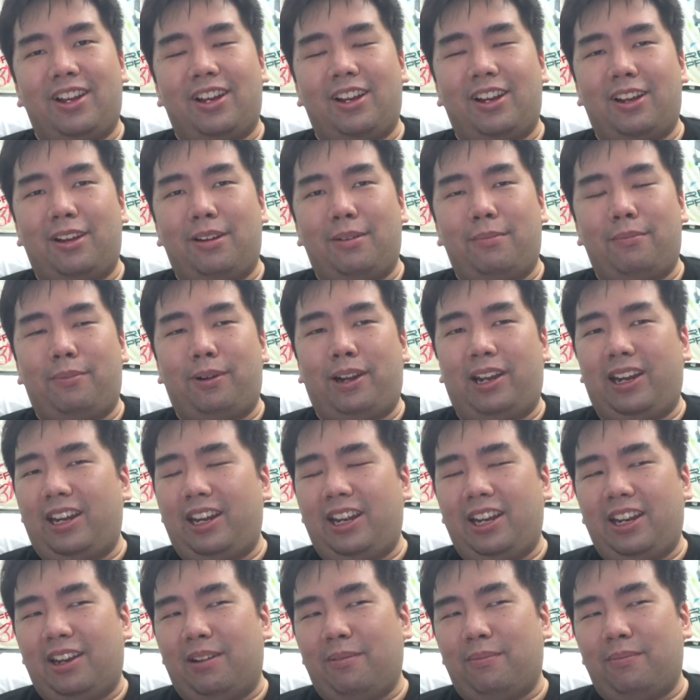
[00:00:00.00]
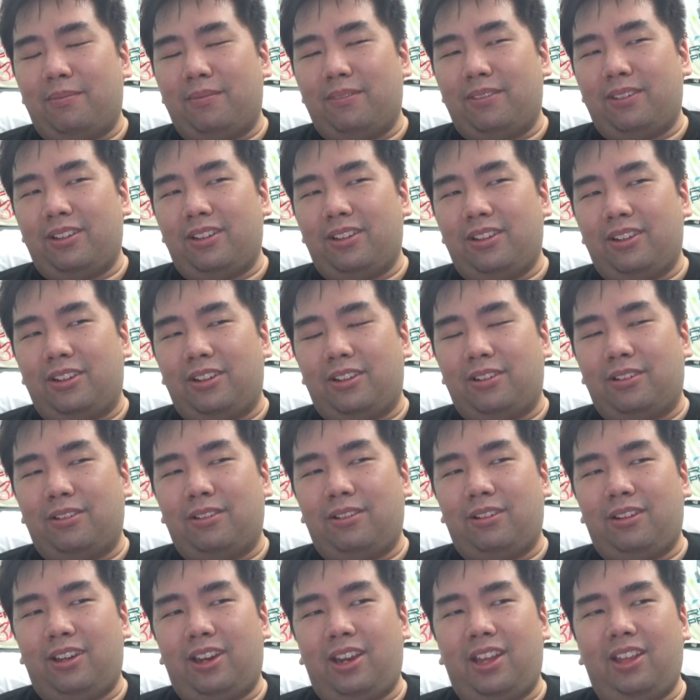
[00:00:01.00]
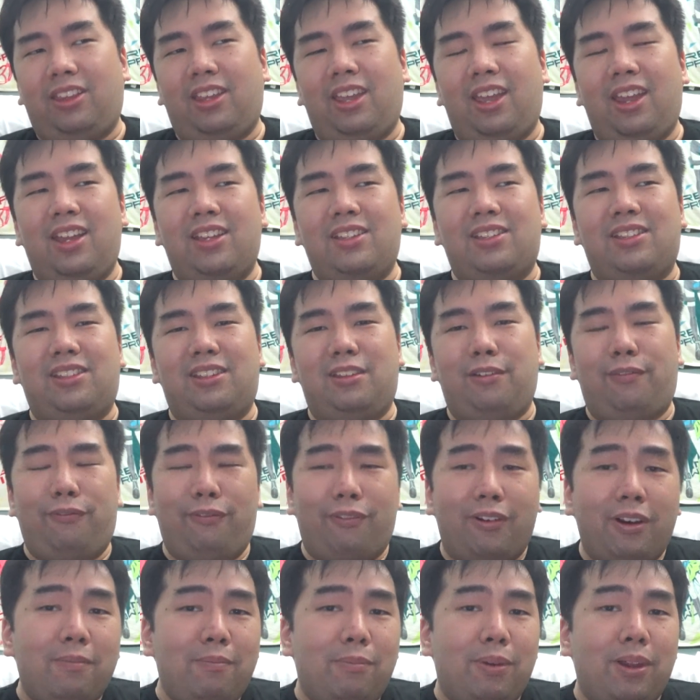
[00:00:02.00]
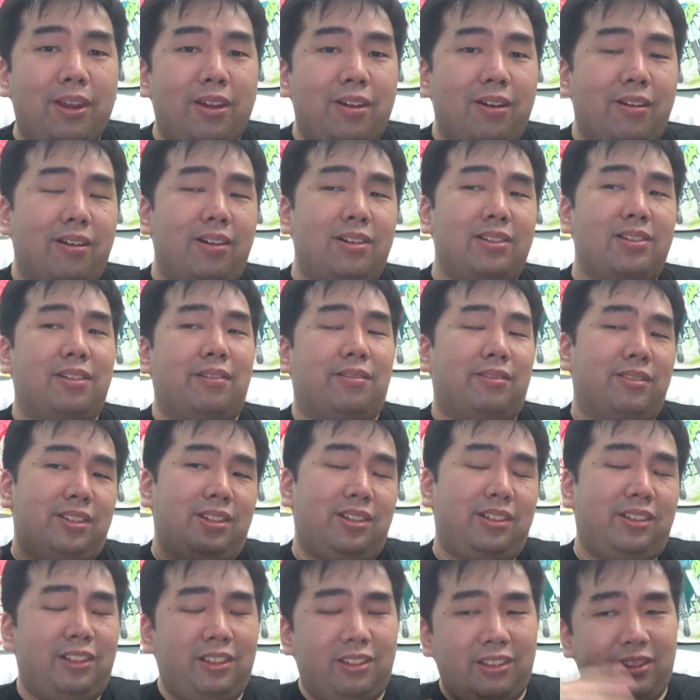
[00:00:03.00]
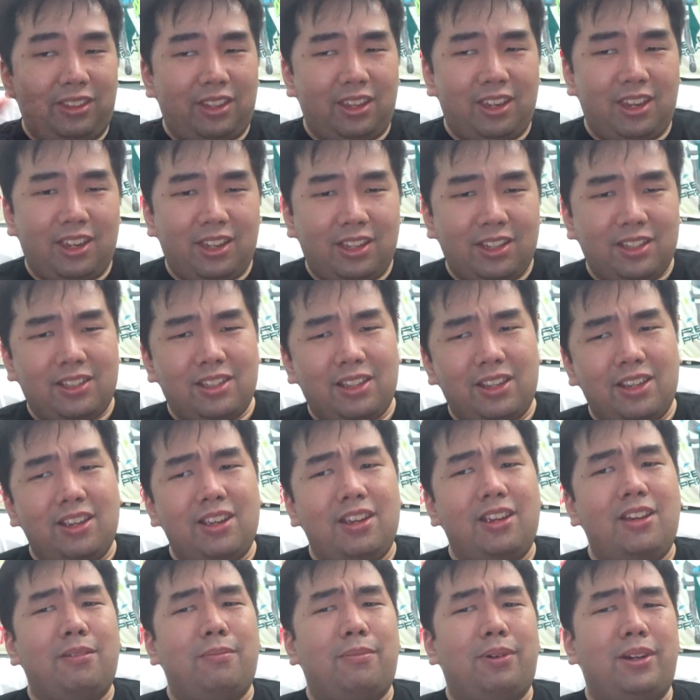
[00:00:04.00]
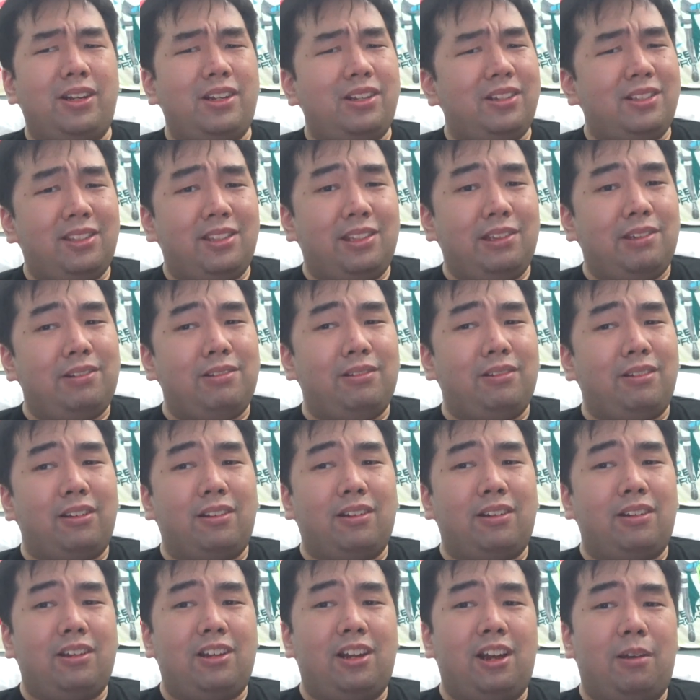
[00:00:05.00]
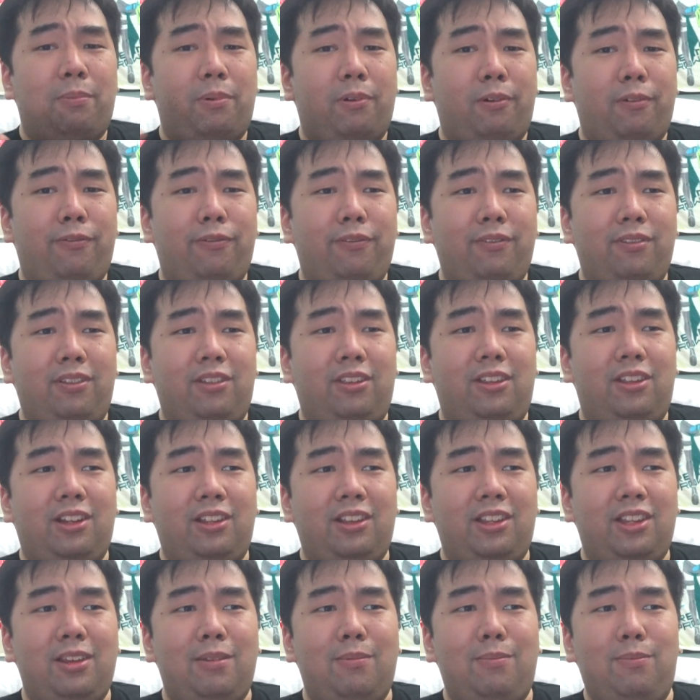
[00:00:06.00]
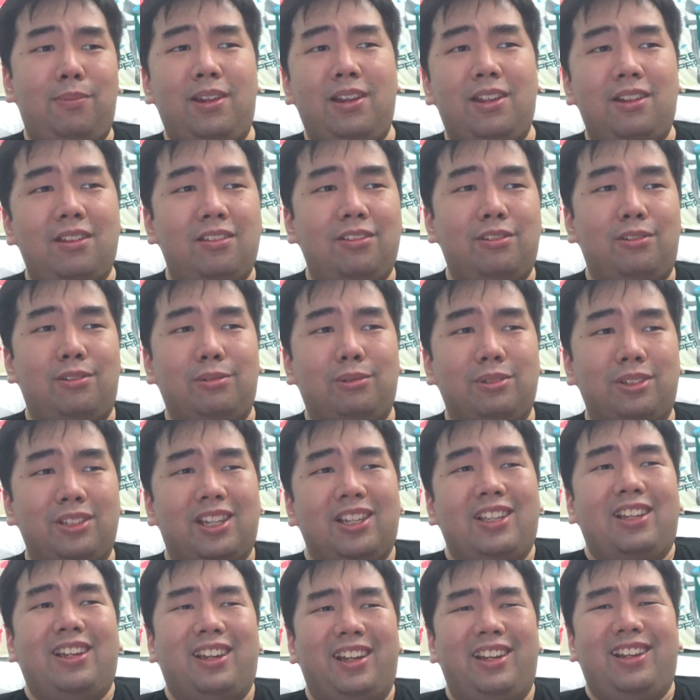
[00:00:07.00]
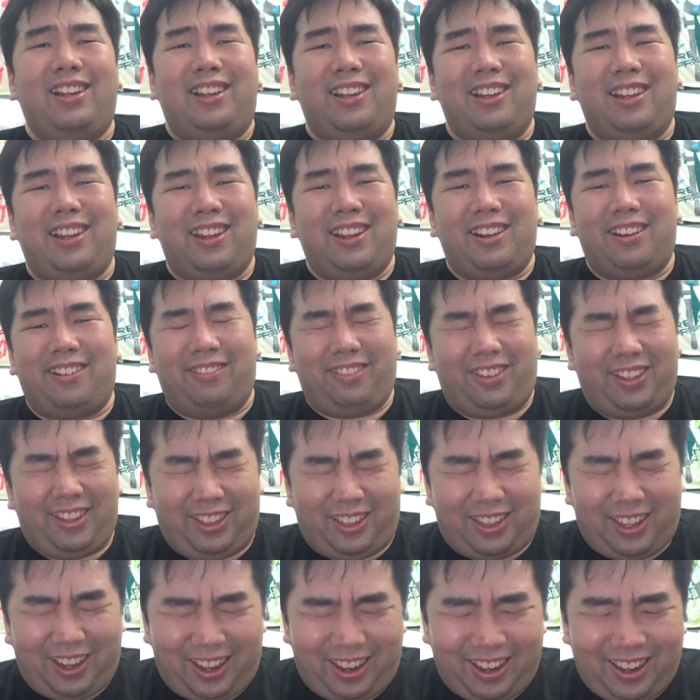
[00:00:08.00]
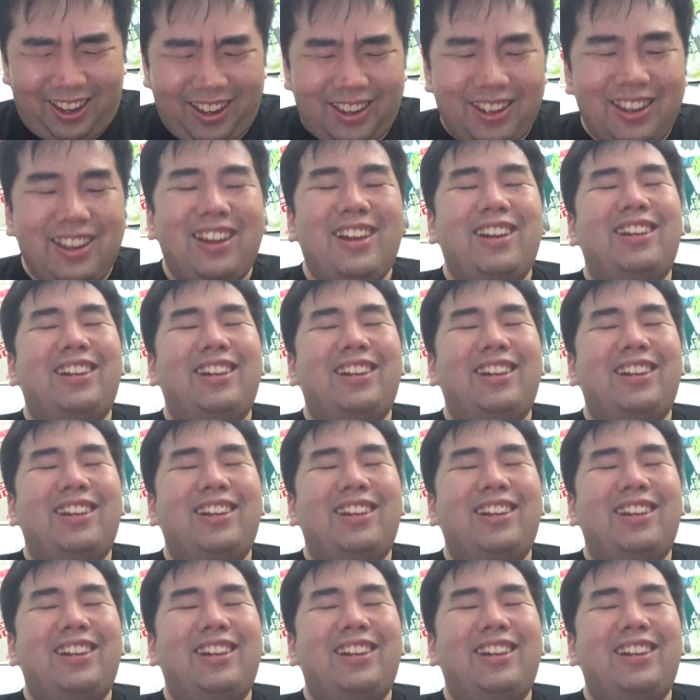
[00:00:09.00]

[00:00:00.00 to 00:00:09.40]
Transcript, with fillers: um, but end up, you know, they taste different because of certain things, but it's still a cup of dirty bean juice at the end of the day.